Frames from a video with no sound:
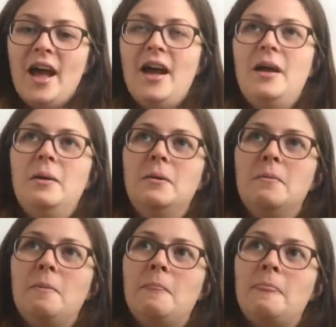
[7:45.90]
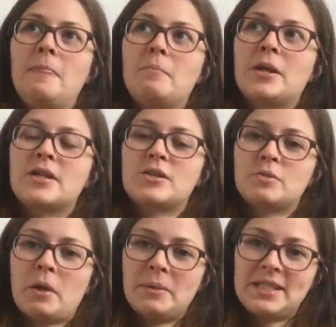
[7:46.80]
Because
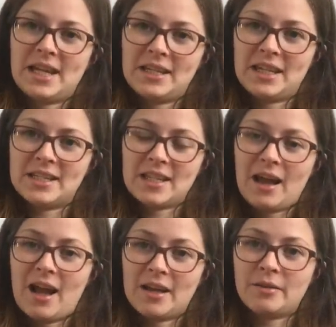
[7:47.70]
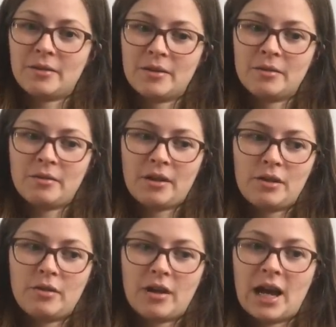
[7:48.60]
there's probably techniques that I don't know
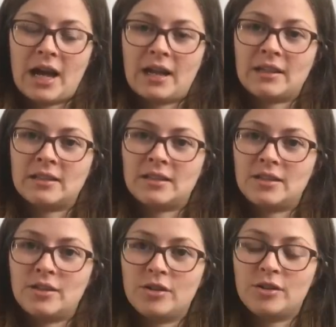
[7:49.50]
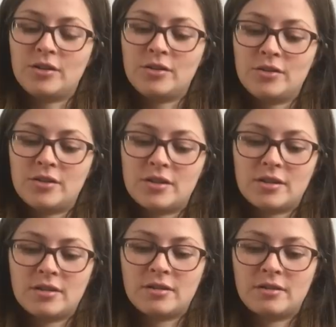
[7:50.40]
that you can use